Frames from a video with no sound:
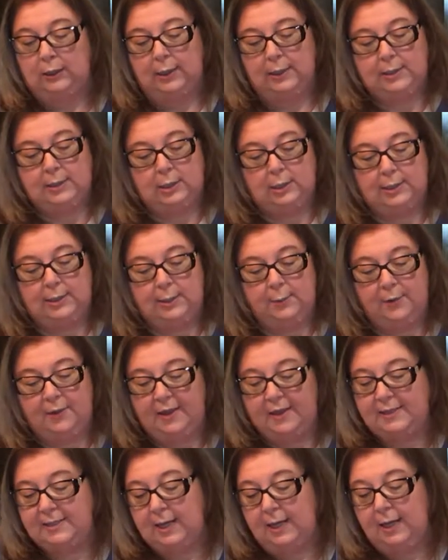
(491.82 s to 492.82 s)
let's see where
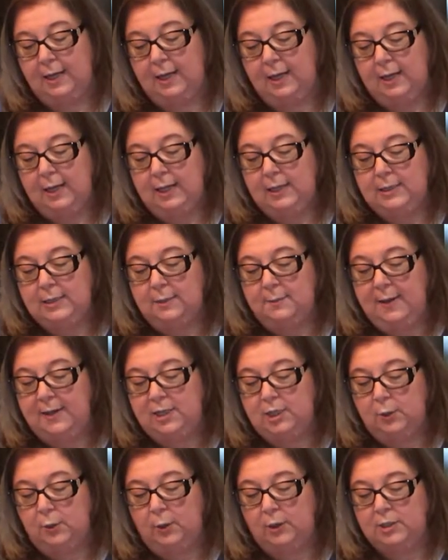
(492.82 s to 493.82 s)
they say
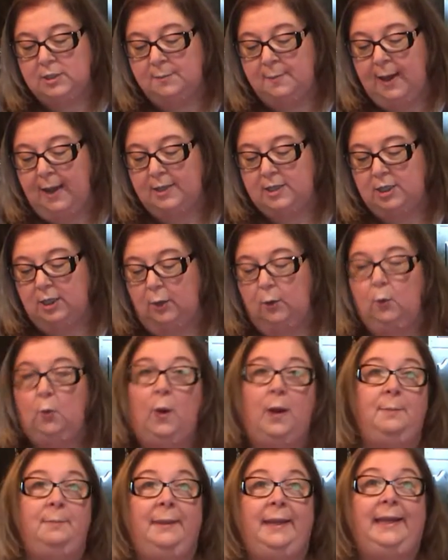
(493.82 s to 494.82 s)
tomato or tomato,
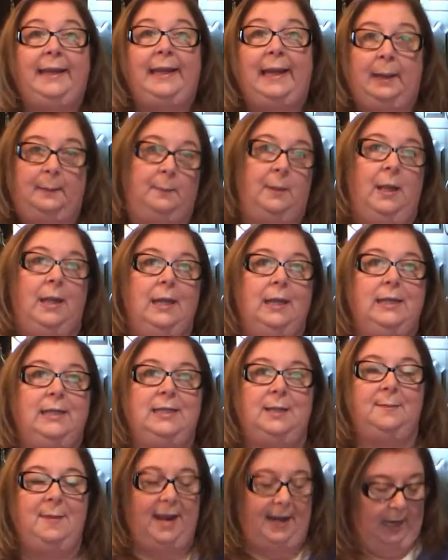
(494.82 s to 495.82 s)
1 medium
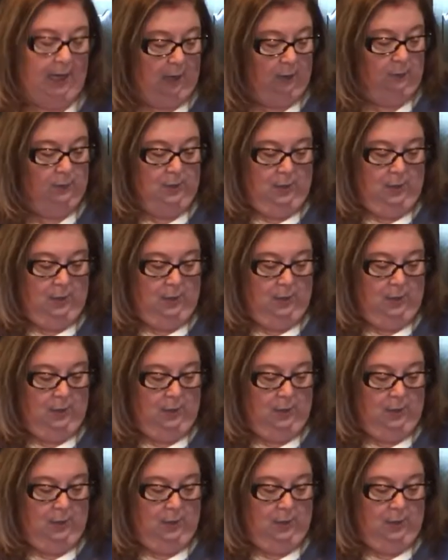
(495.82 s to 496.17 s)
tomato.